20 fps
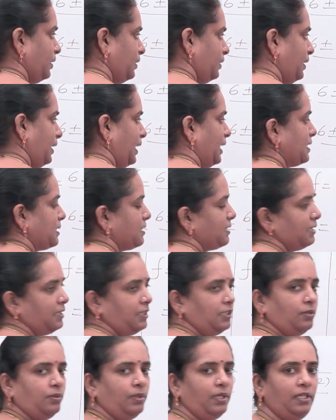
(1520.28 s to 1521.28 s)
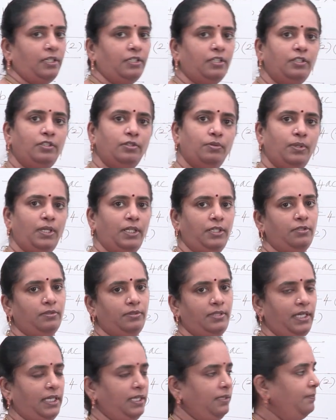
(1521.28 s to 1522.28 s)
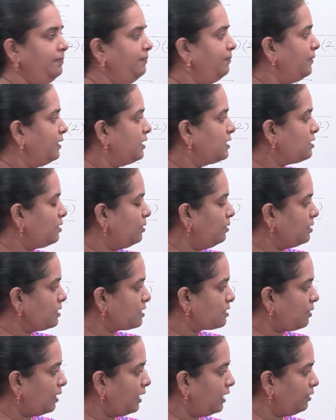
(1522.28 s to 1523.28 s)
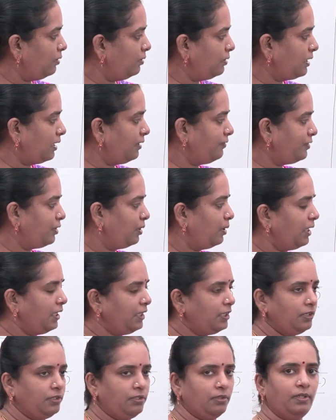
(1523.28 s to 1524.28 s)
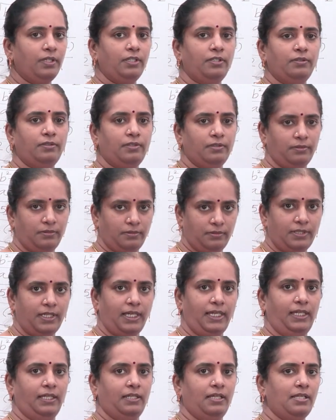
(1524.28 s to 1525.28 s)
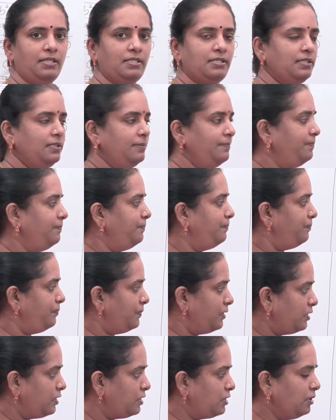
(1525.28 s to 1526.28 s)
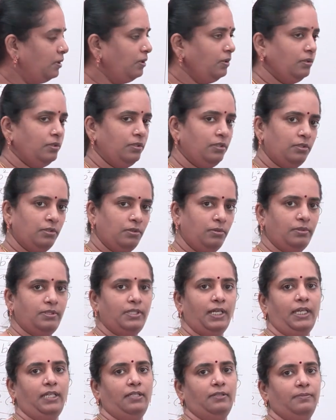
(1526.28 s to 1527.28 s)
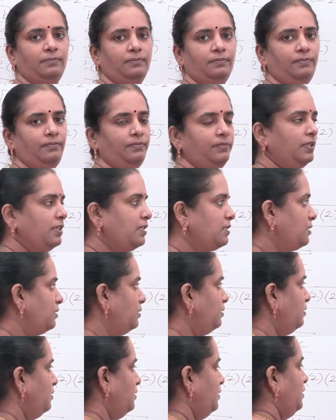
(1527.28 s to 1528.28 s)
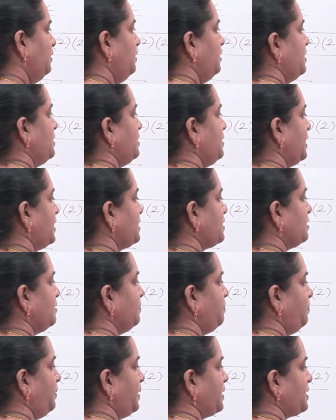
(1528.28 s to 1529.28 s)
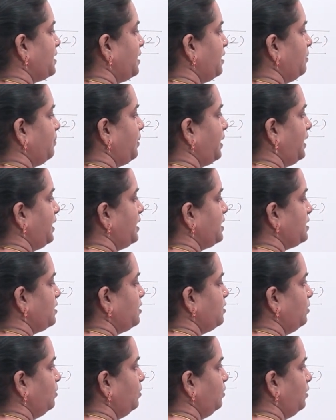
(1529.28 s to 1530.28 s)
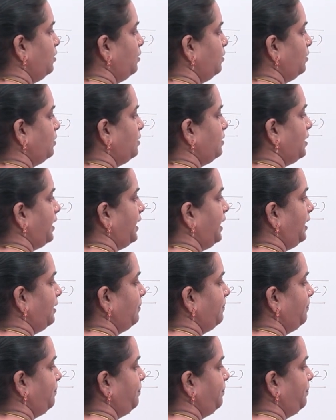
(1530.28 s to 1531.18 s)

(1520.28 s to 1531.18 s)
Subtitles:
yes, 2 into 2 into 3. So, square root of 2 into 2 into 3 is 2 root 3. So, 6 plus or minus 2 root 3